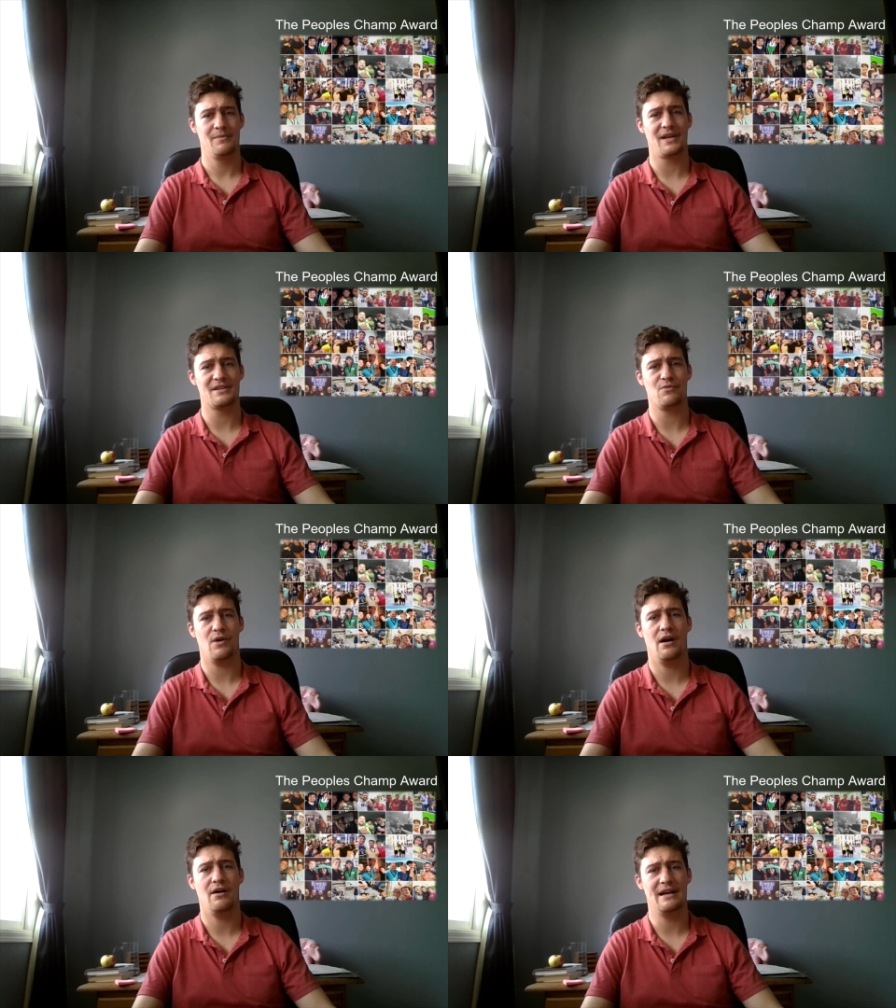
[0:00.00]
because
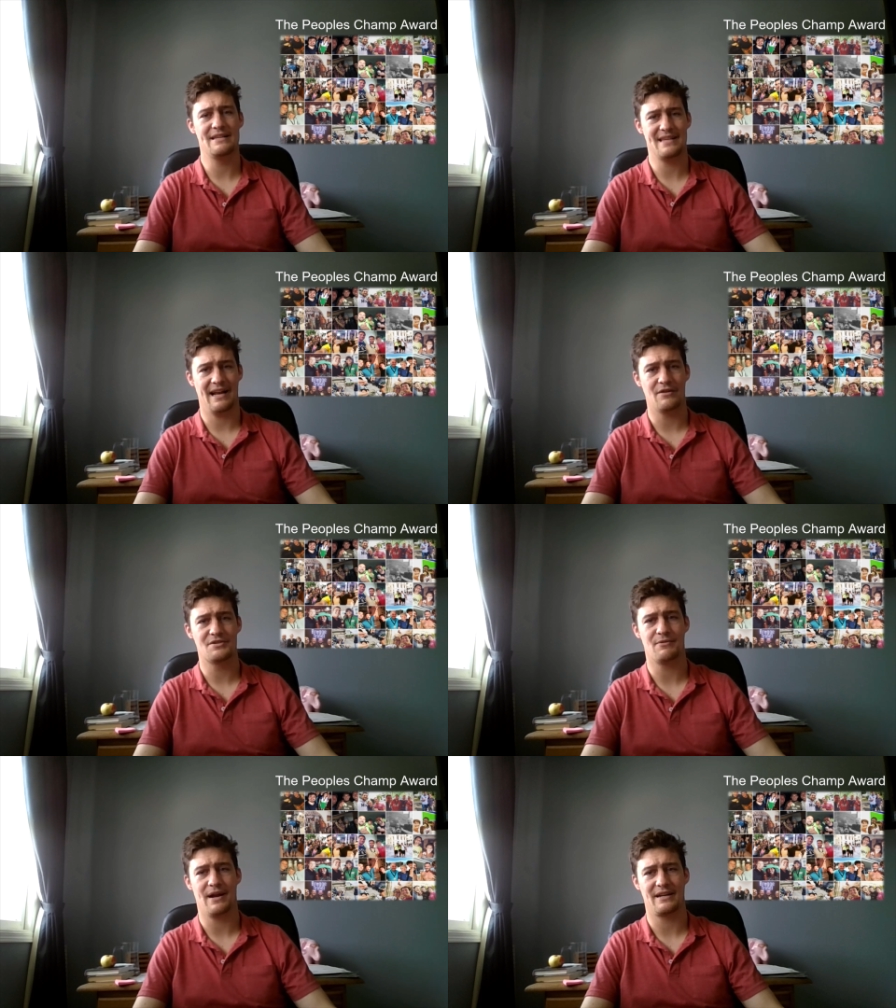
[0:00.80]
while I set out
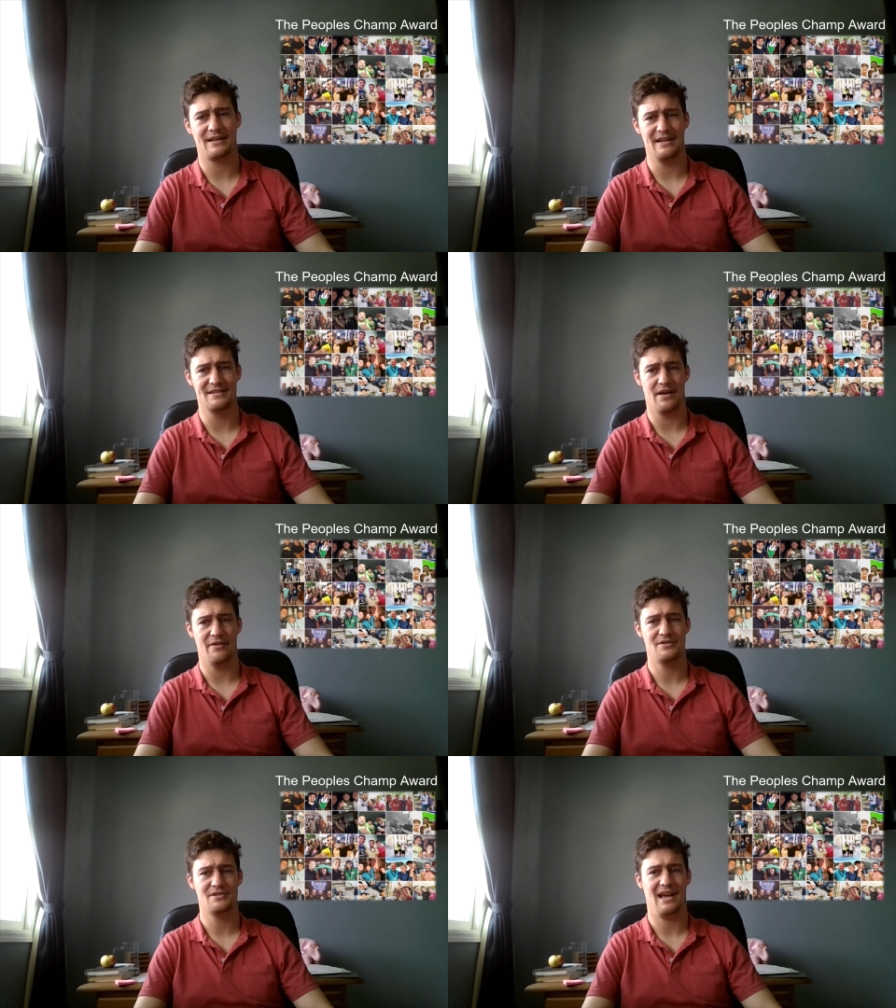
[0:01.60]
to recognize
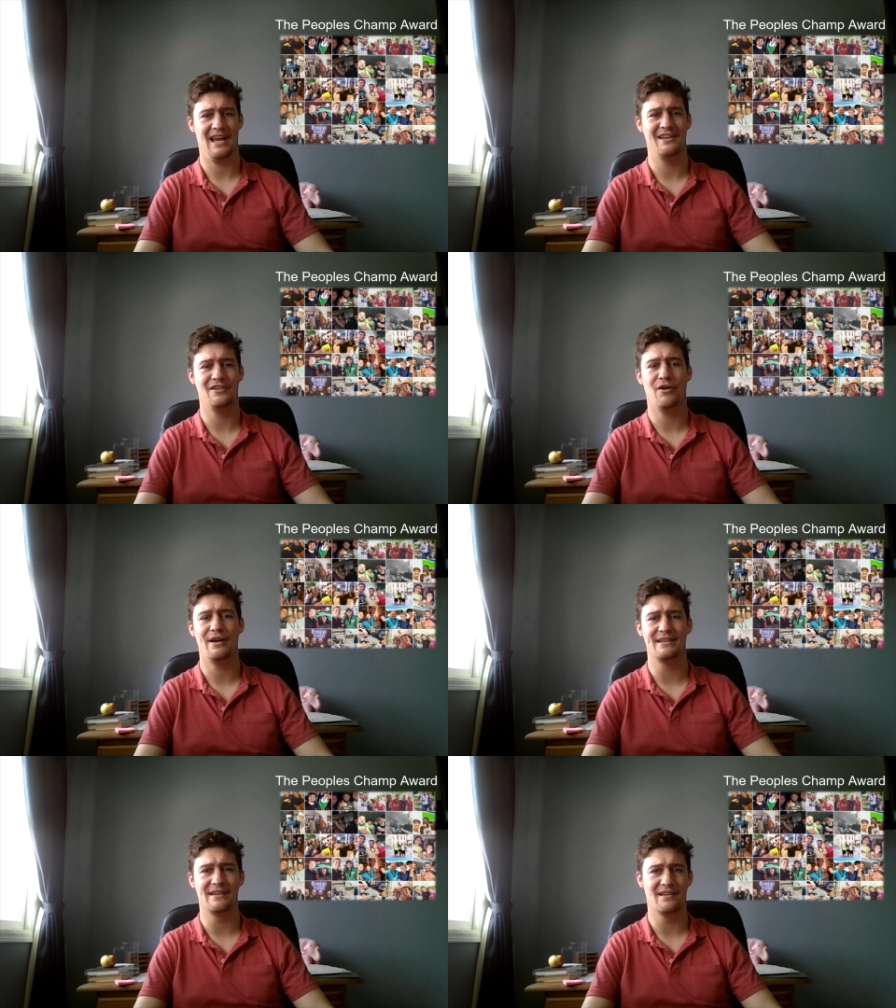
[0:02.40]
others, I had no
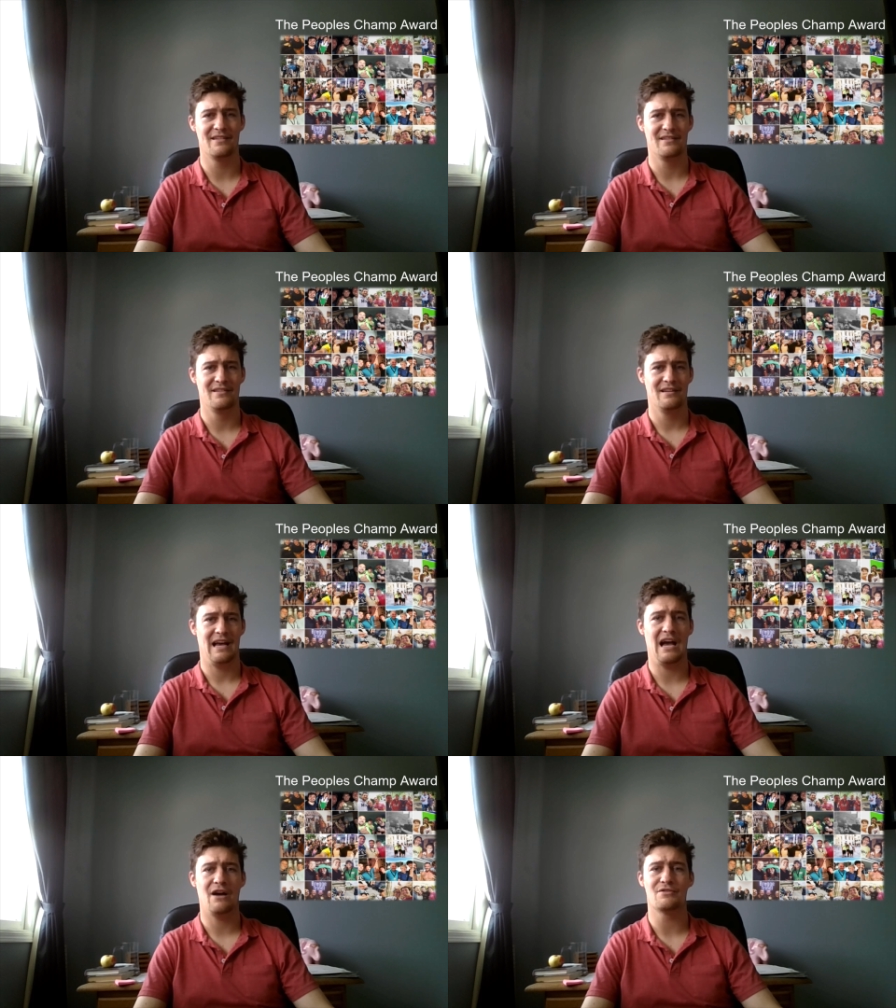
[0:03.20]
idea
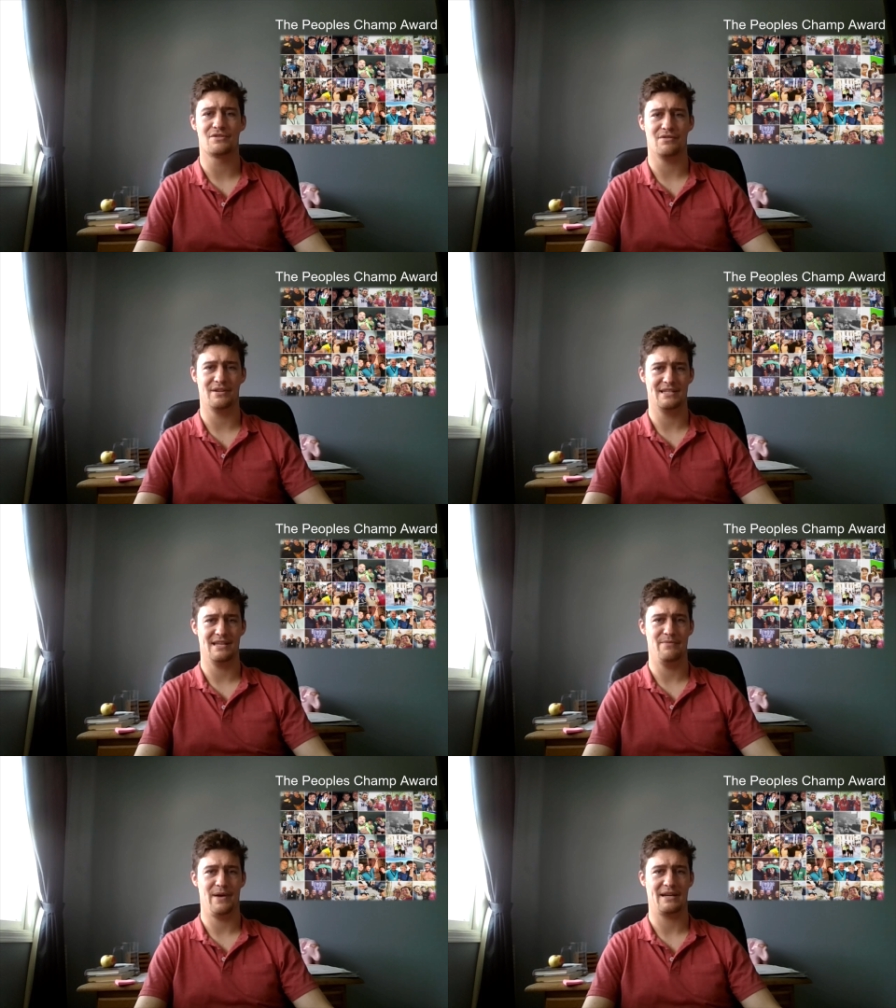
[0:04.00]
how it was going to
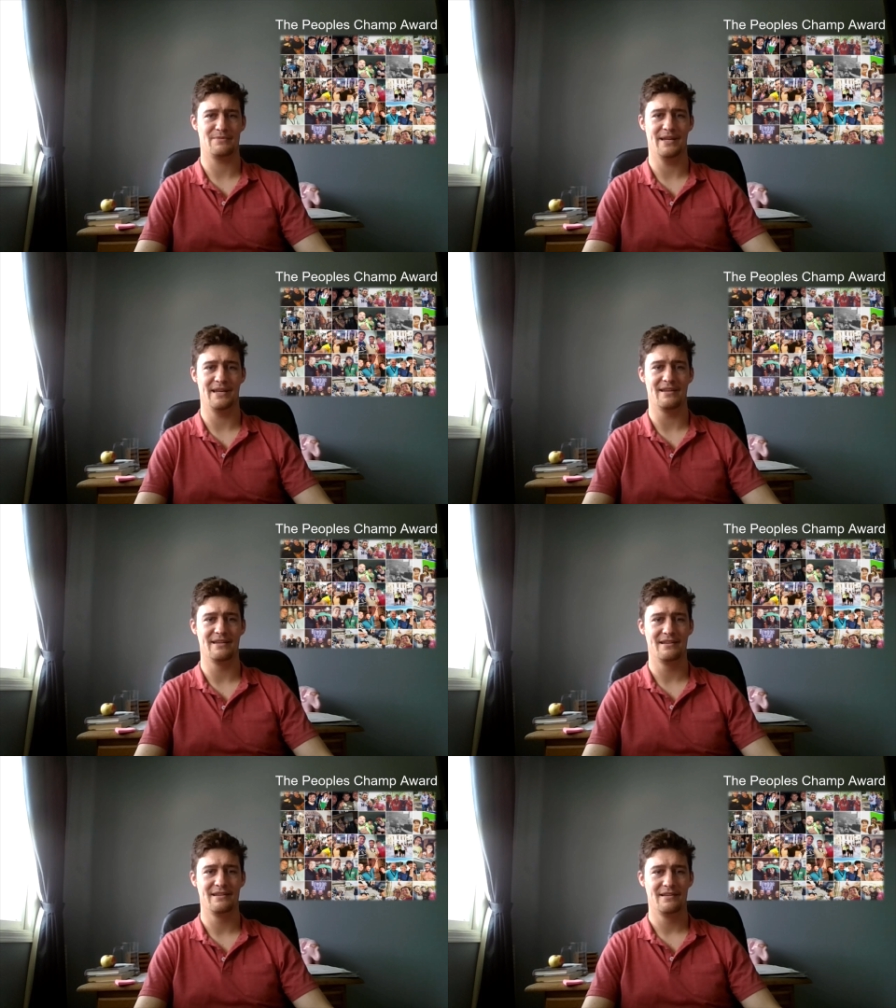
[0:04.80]
impact me.
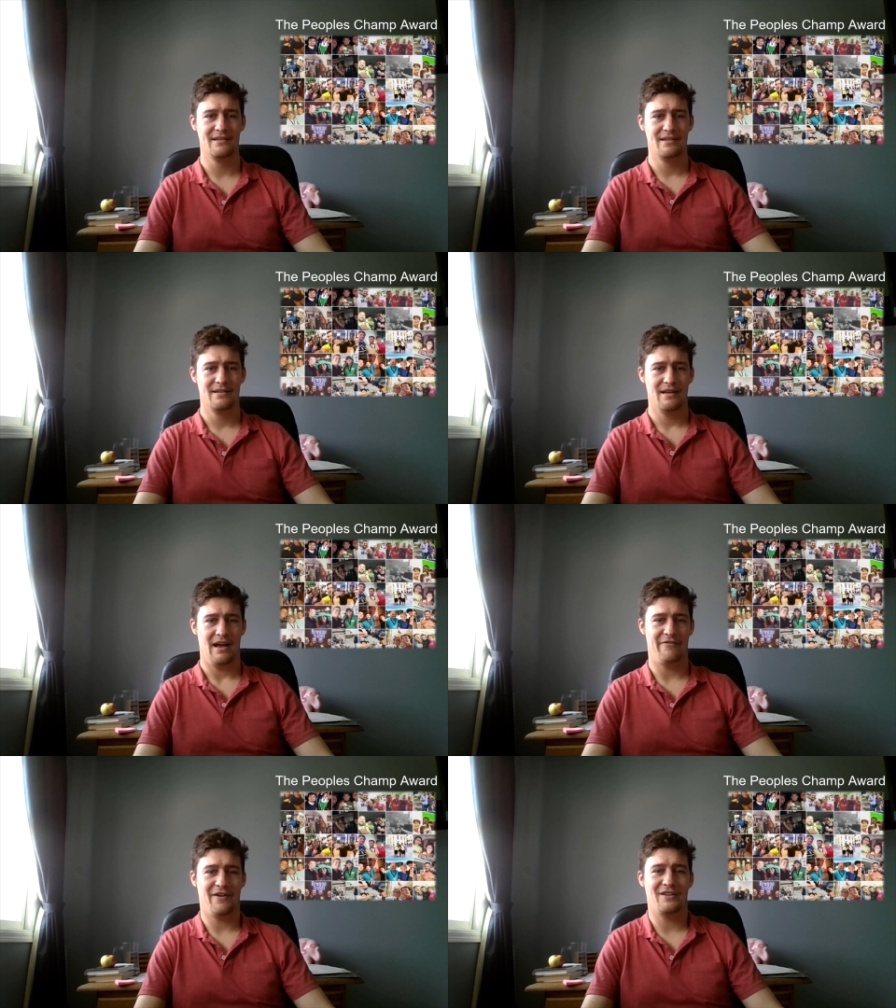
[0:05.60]

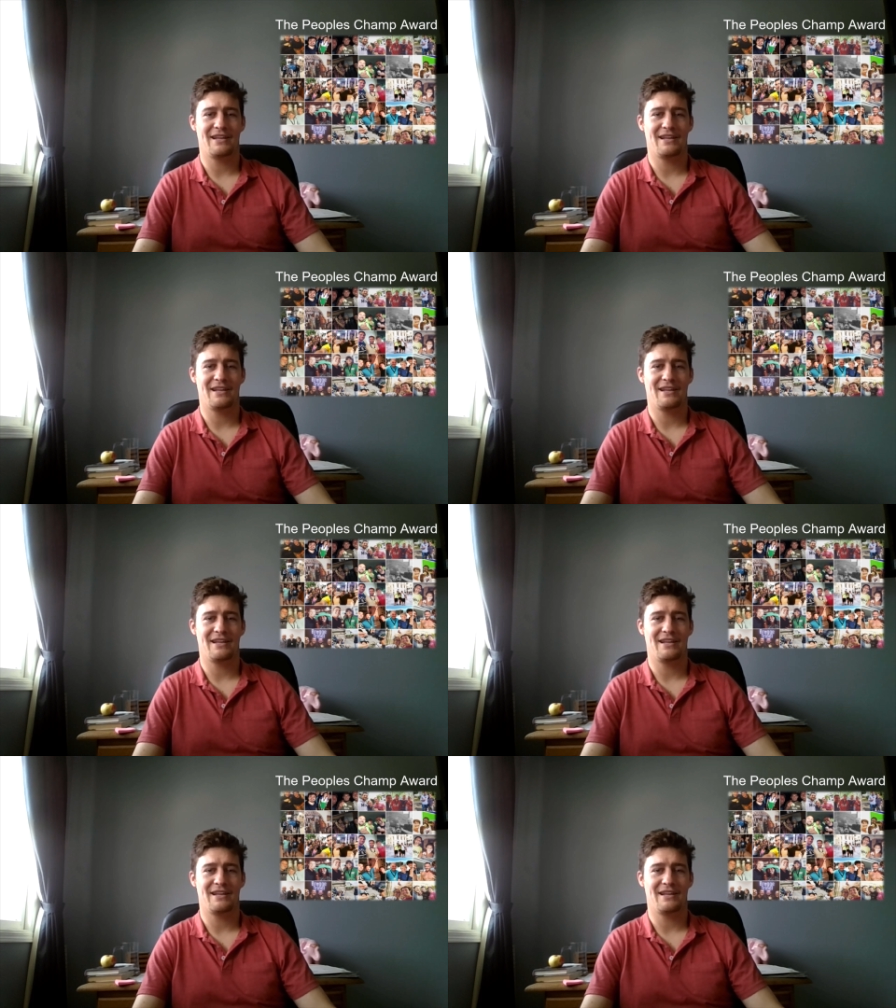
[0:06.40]
I felt